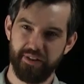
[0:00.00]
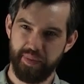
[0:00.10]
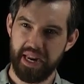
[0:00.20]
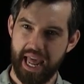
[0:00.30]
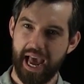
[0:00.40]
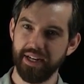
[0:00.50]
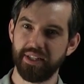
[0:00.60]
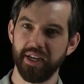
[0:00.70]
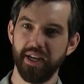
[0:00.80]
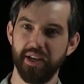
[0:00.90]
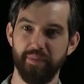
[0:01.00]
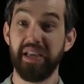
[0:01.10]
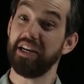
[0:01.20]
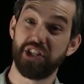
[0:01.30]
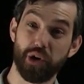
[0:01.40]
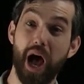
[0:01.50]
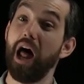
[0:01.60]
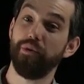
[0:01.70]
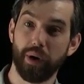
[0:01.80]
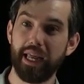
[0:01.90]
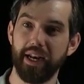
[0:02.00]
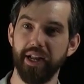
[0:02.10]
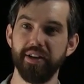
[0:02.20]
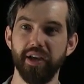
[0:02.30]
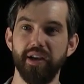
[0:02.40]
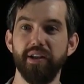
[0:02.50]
of being heads because they're unrelated.